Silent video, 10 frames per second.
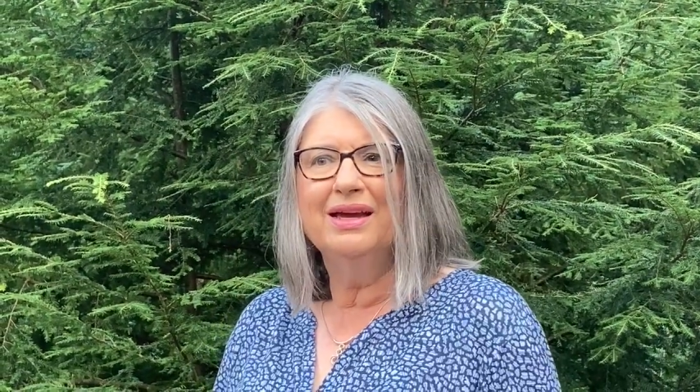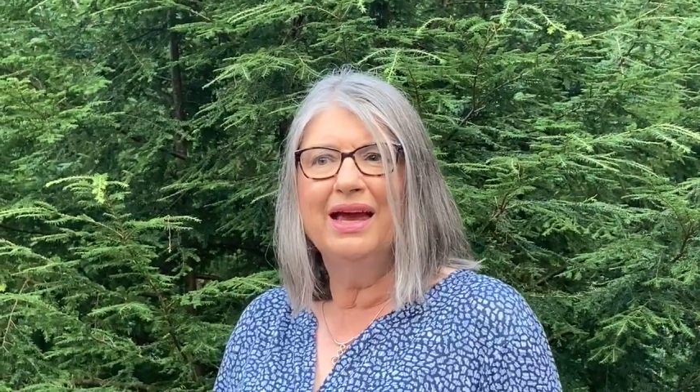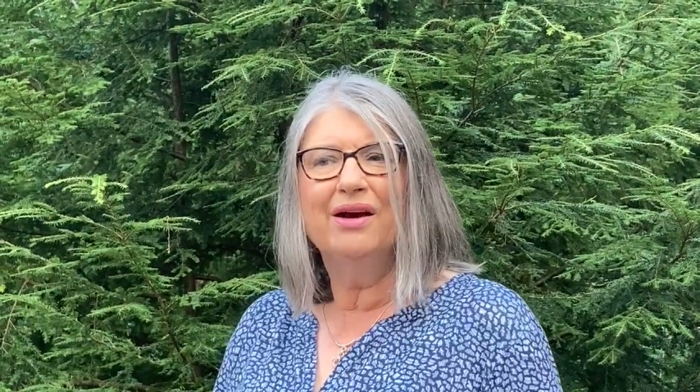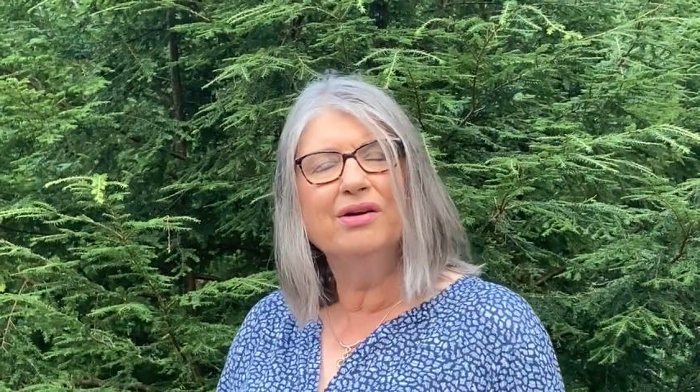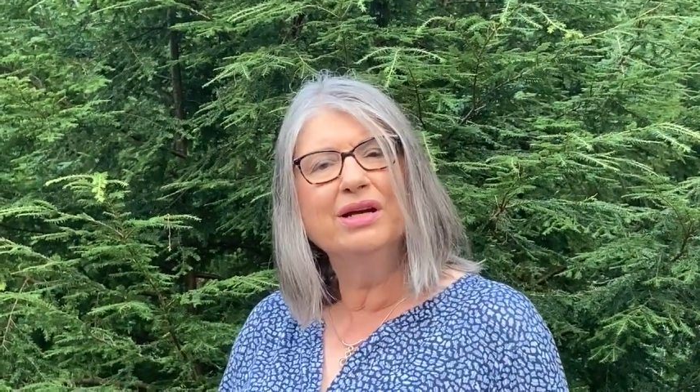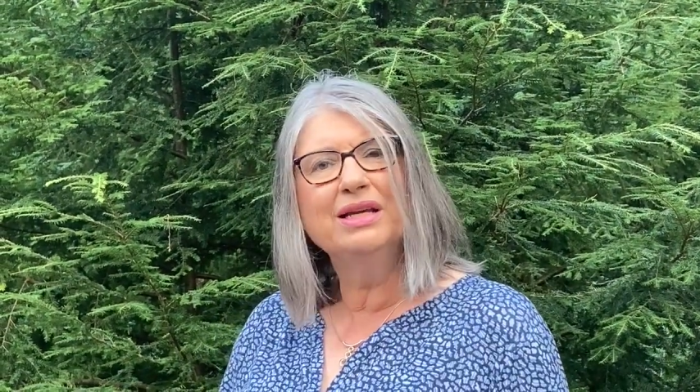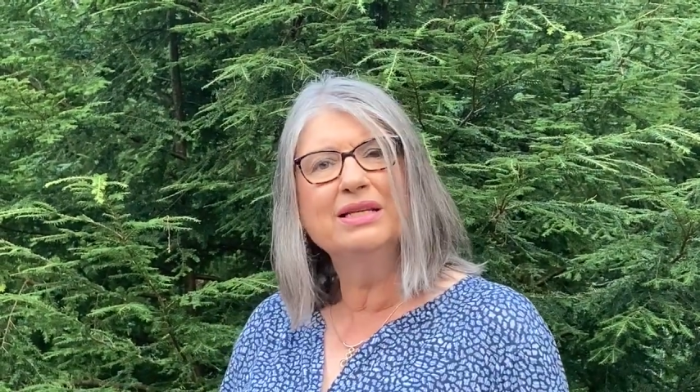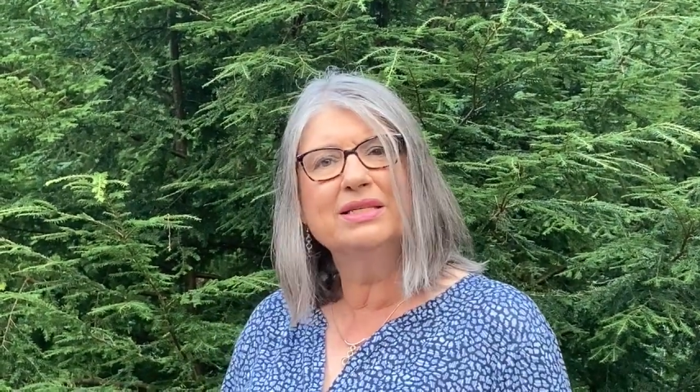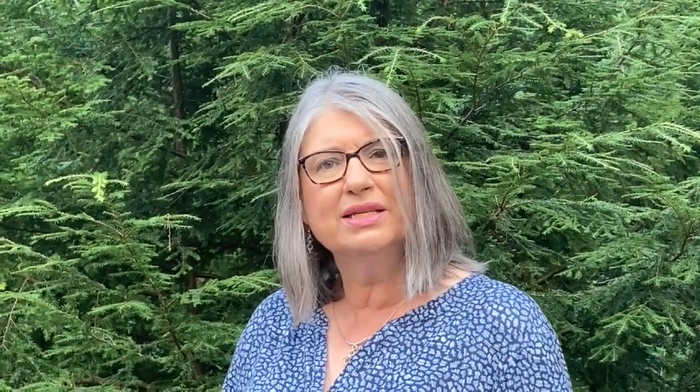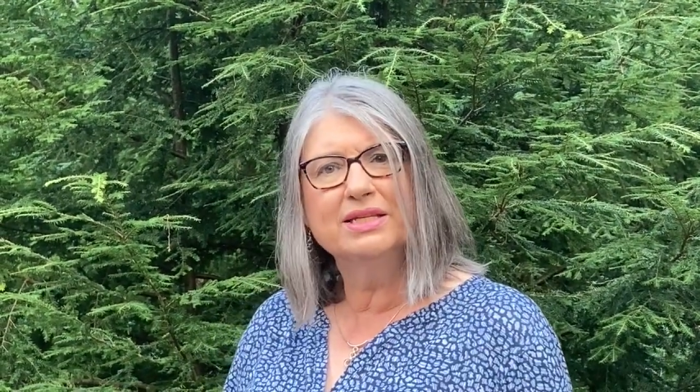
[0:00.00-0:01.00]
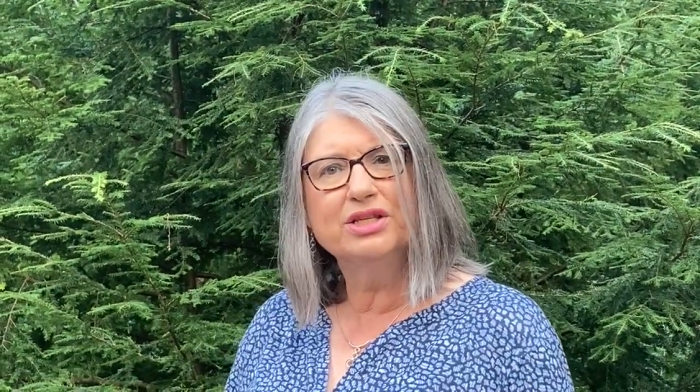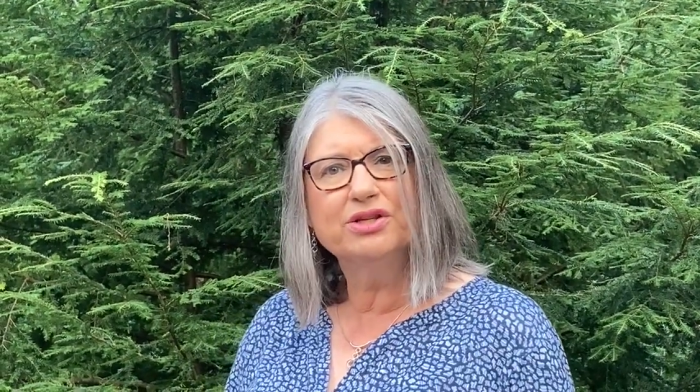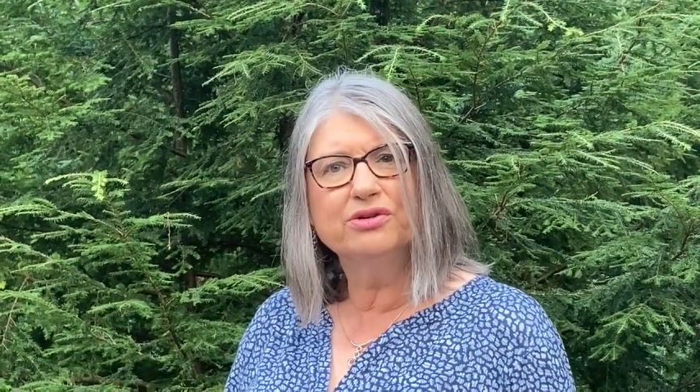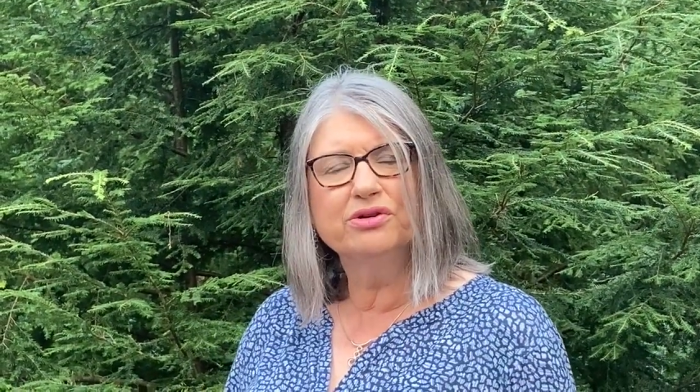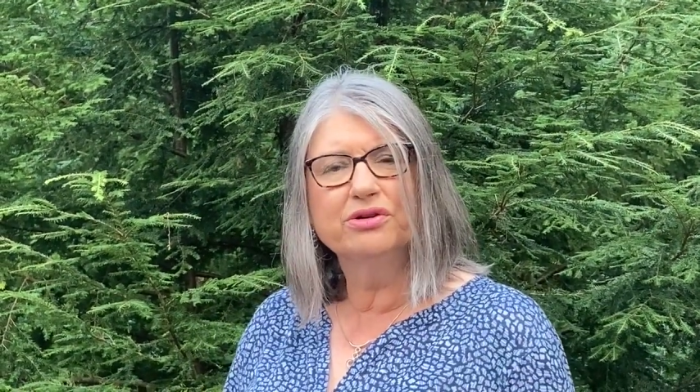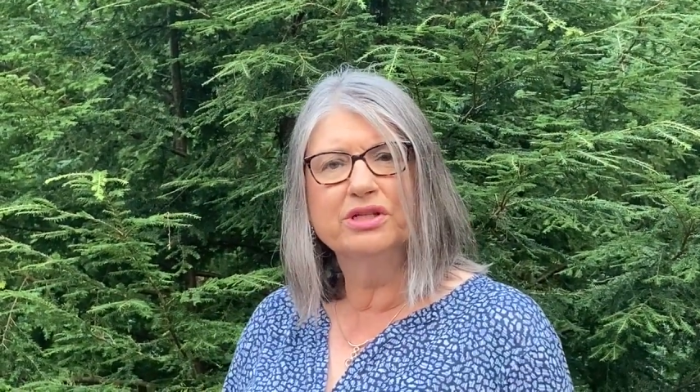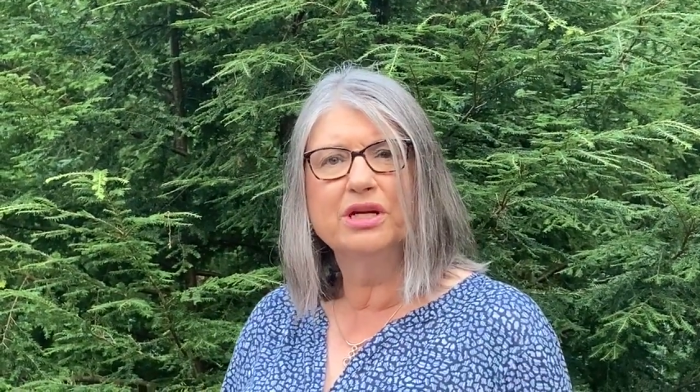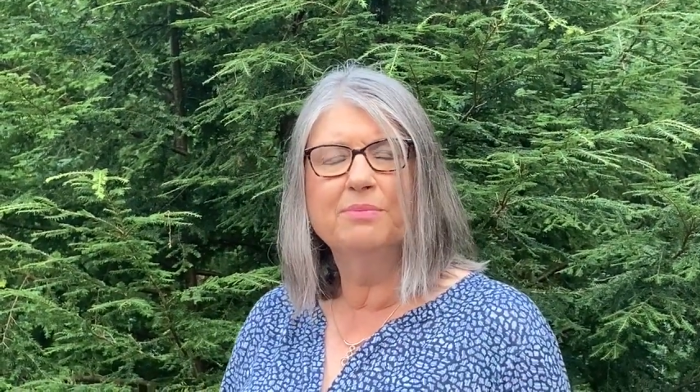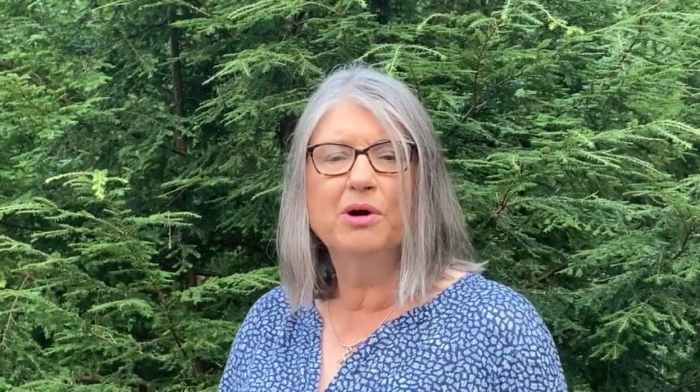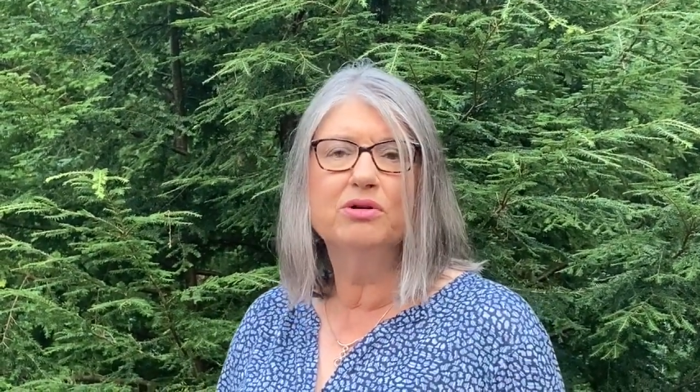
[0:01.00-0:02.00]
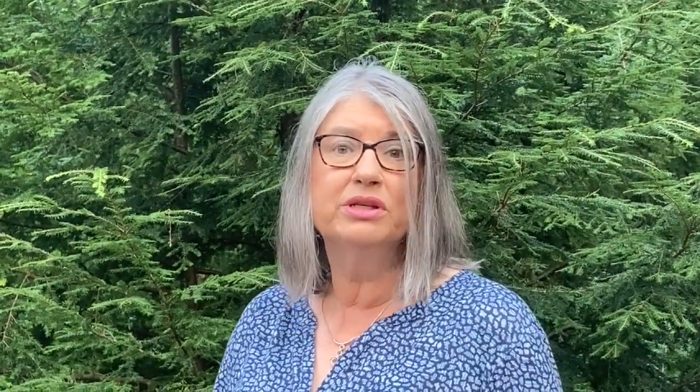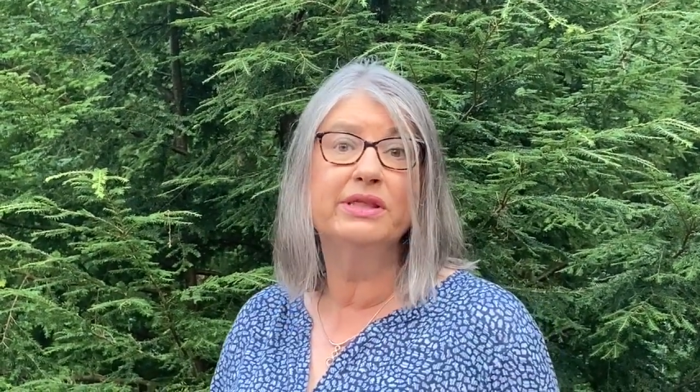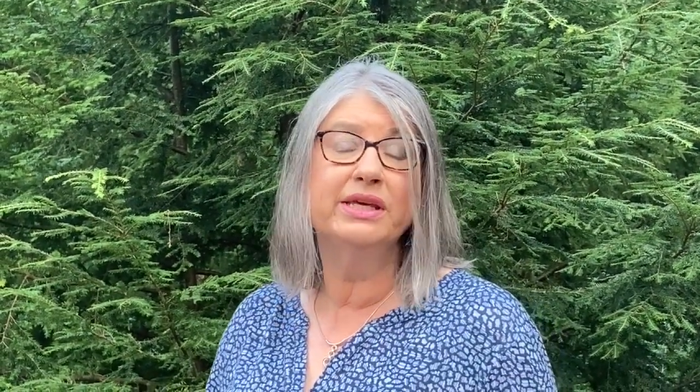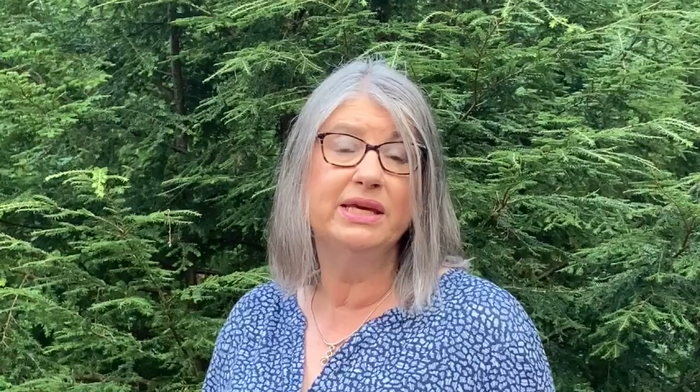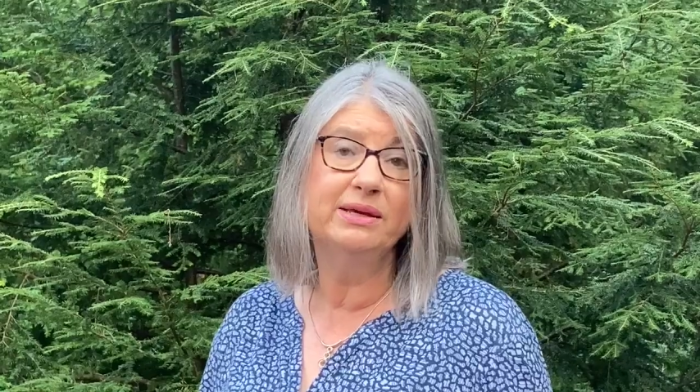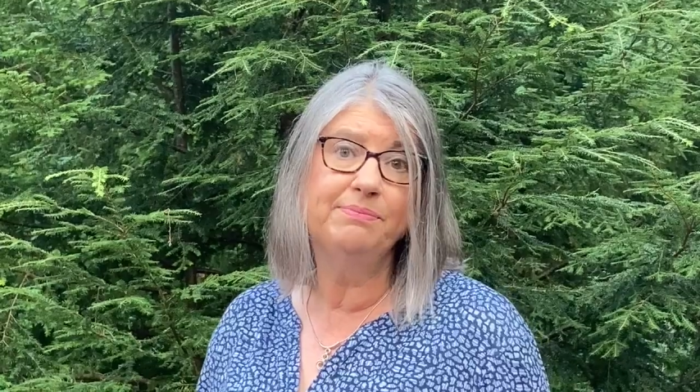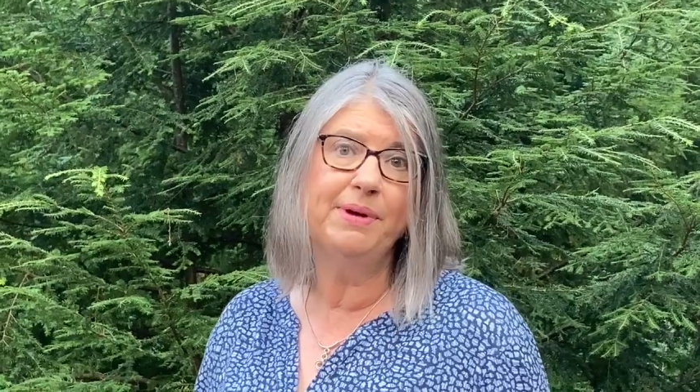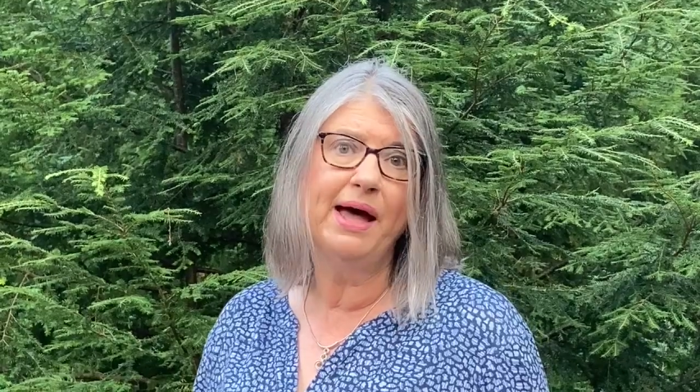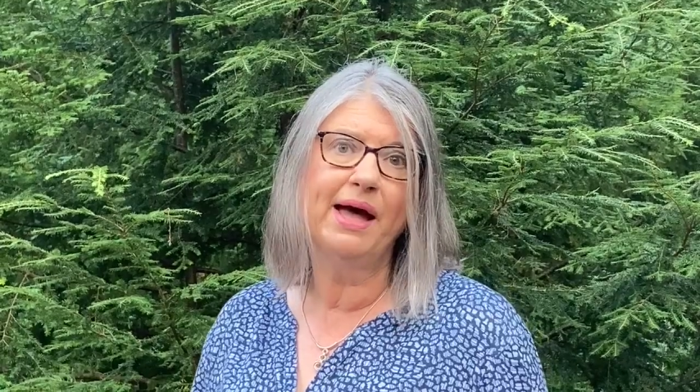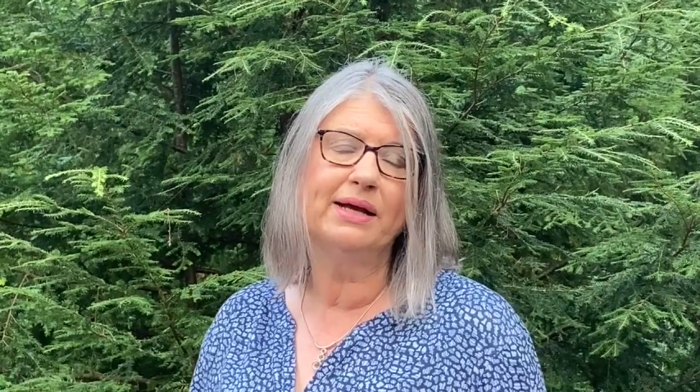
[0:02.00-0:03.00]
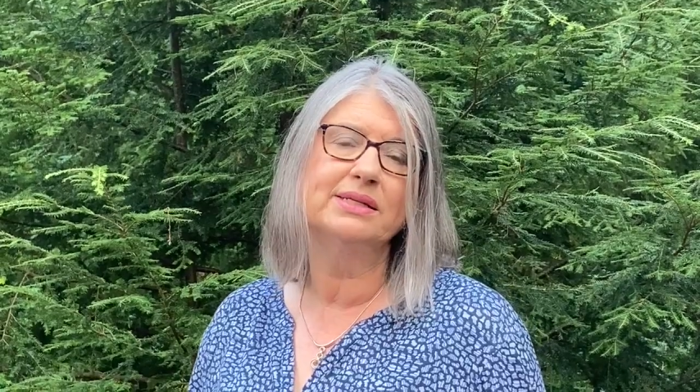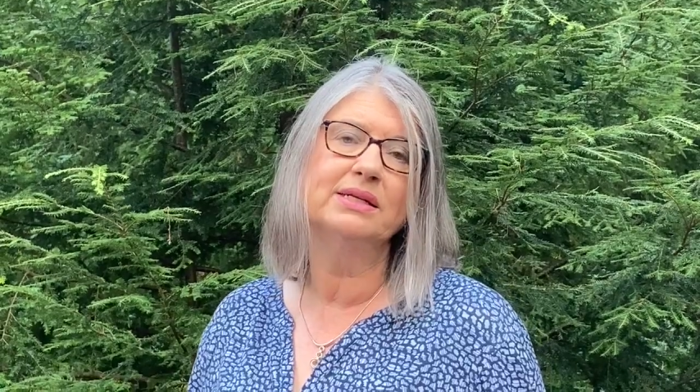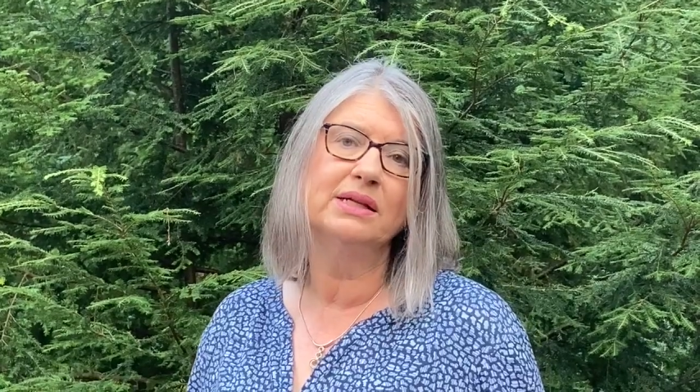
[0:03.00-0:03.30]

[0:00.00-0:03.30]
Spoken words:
Eren is concerned about the impact